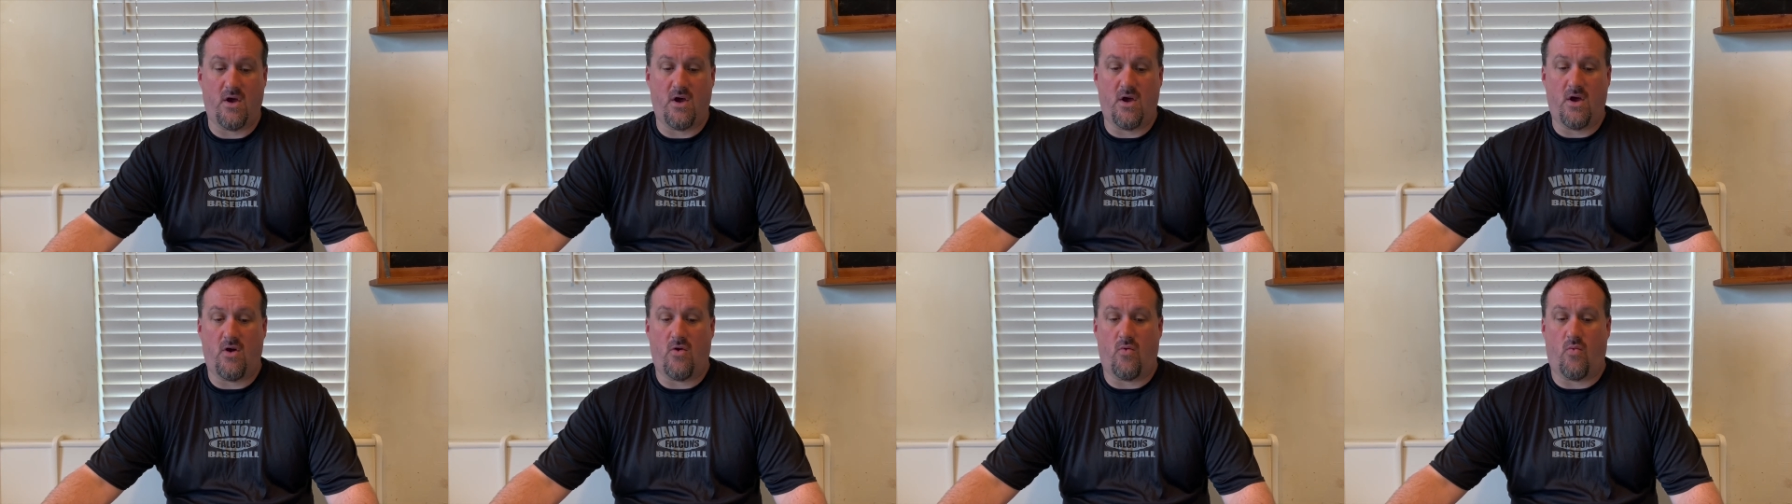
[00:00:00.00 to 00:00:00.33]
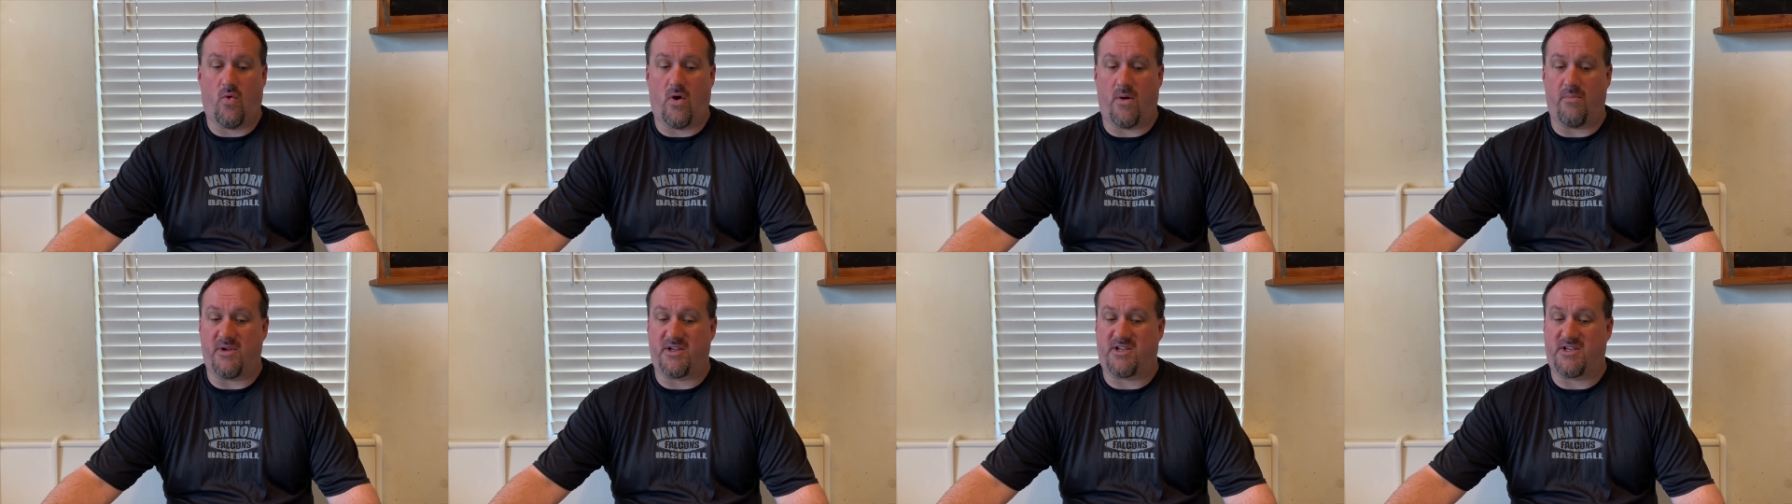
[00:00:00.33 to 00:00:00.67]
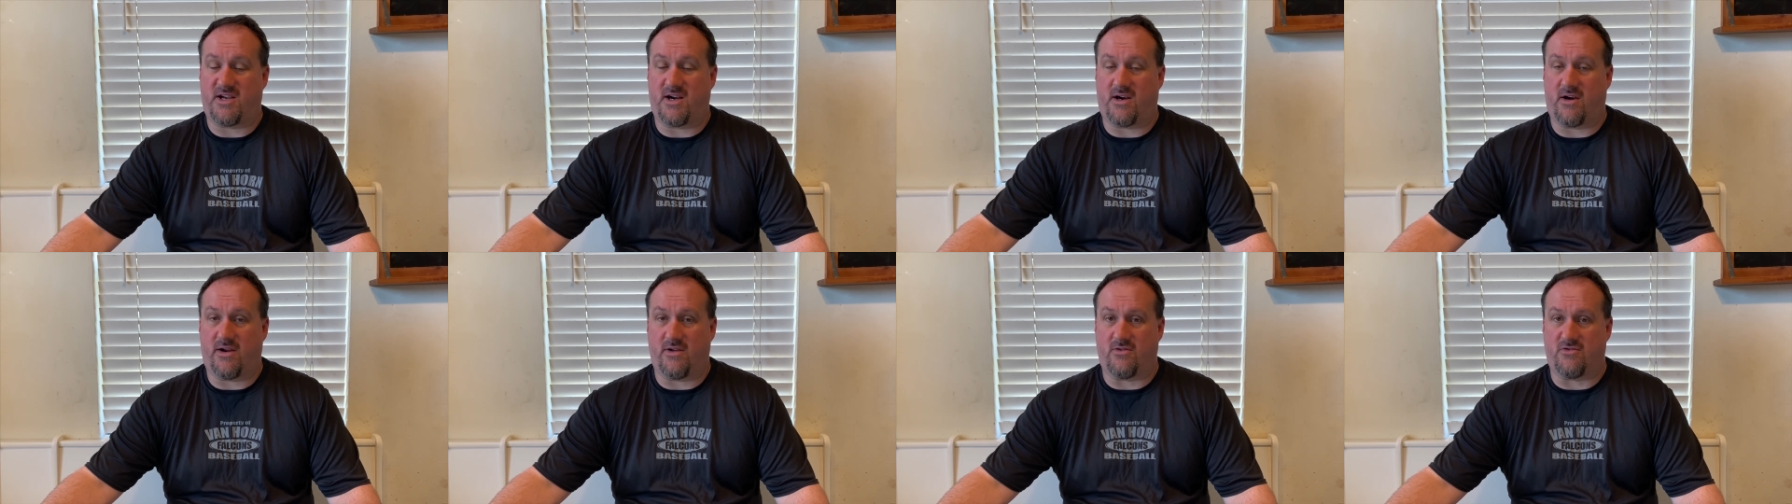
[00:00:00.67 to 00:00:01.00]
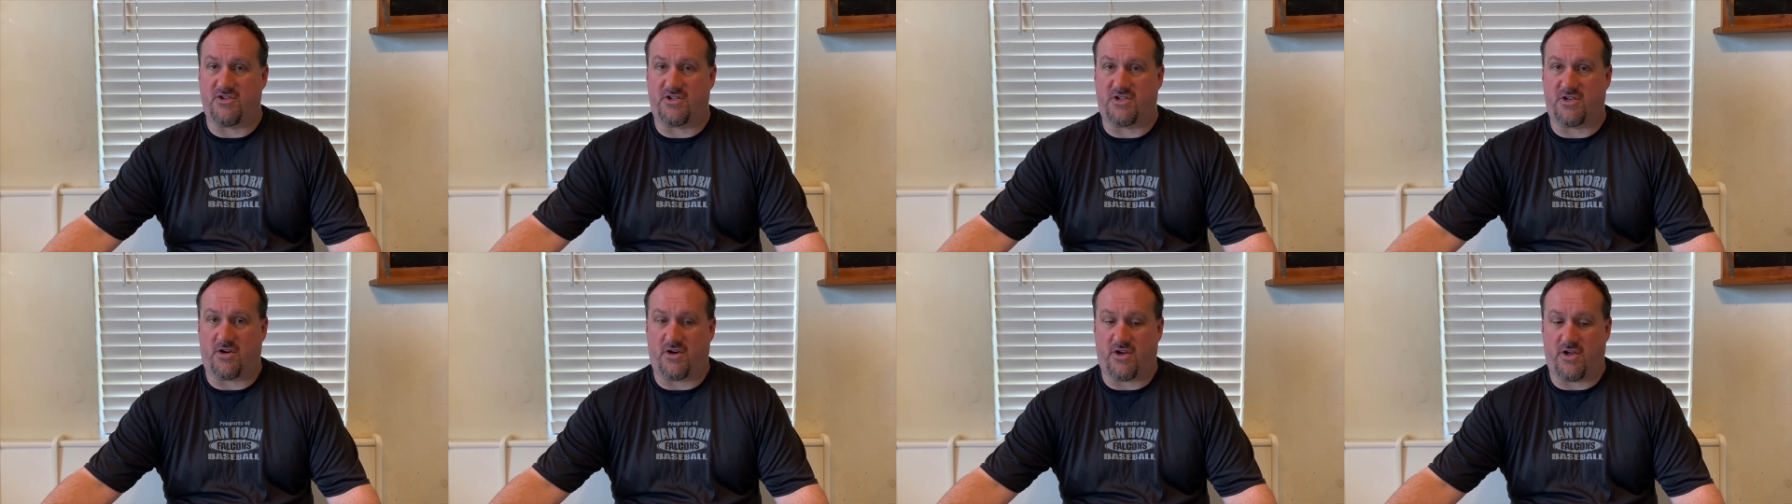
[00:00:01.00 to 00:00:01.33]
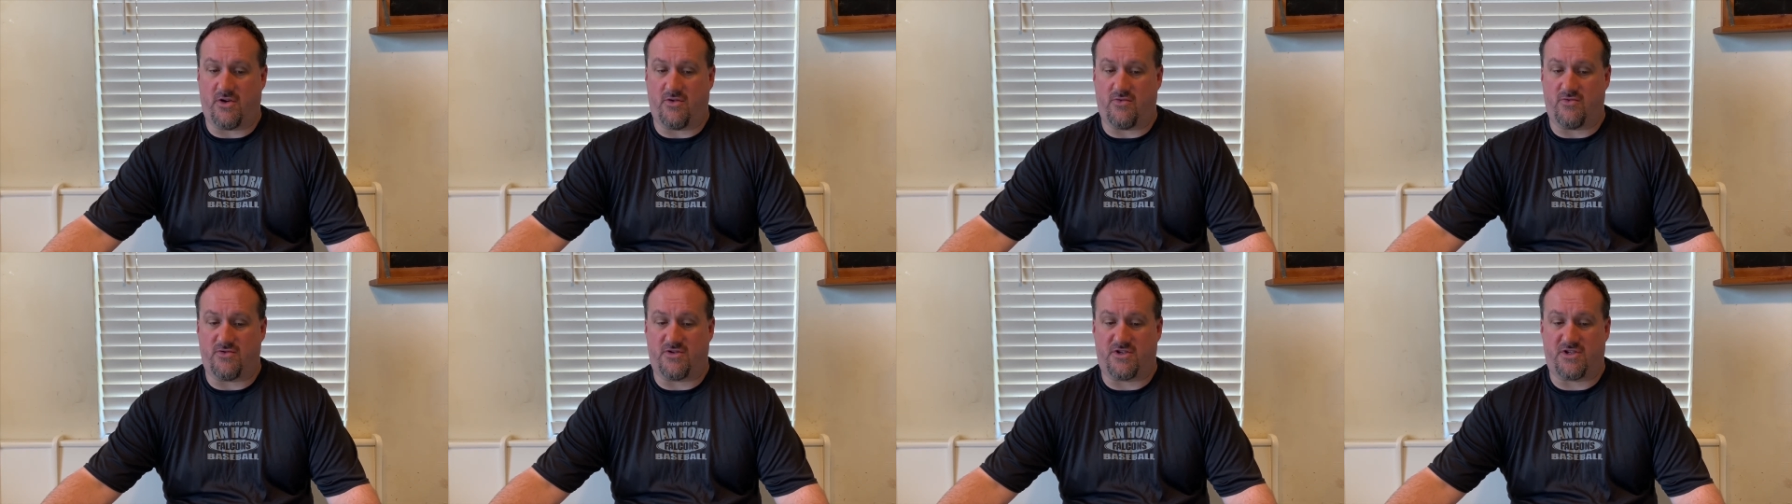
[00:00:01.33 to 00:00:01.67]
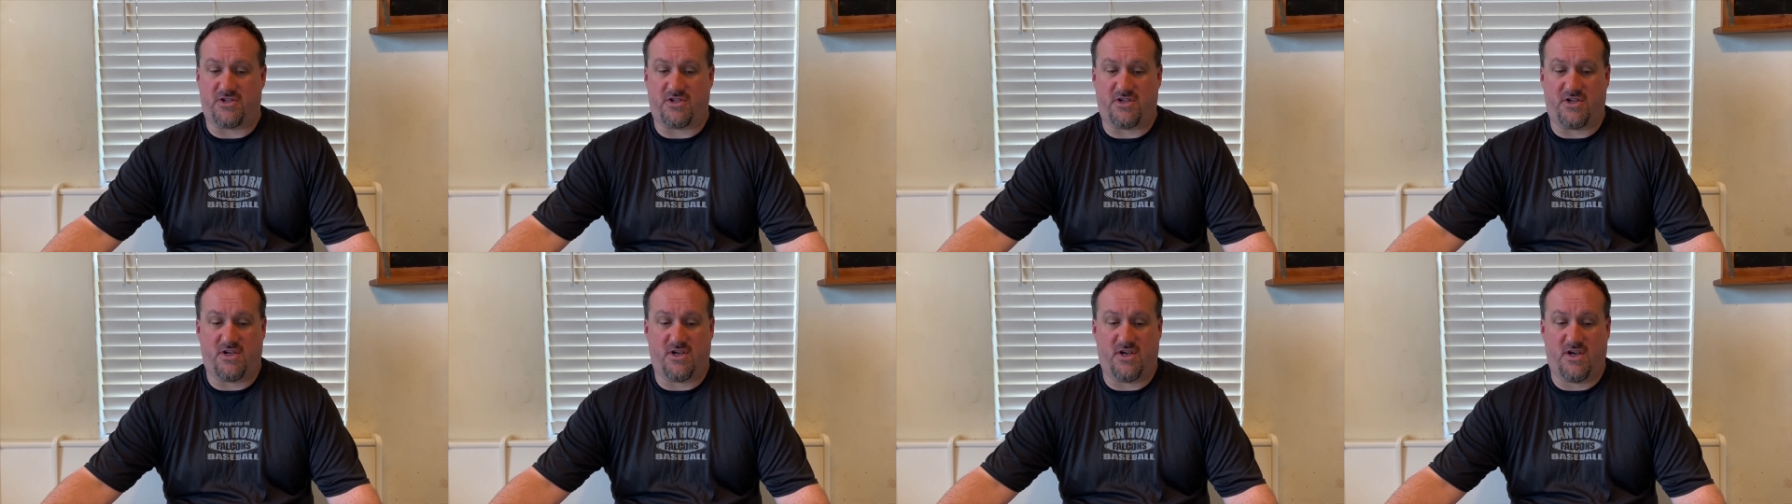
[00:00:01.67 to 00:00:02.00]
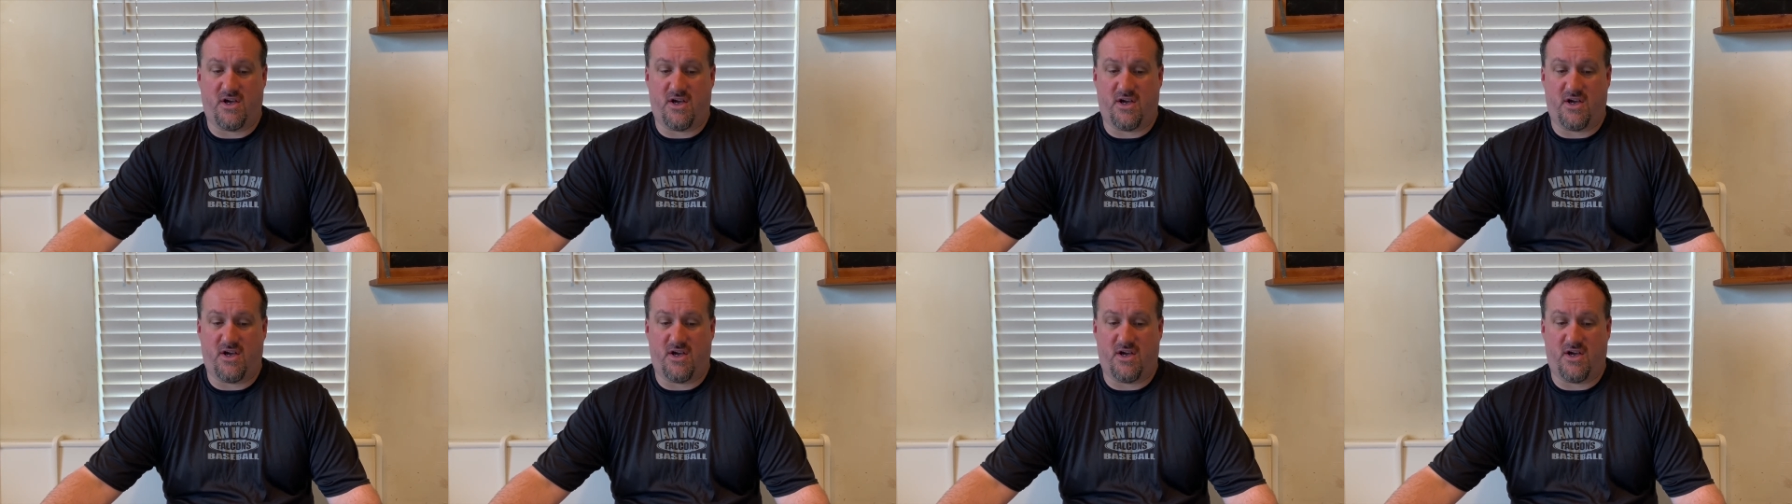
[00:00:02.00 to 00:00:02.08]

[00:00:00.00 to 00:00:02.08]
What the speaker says: What materials are used?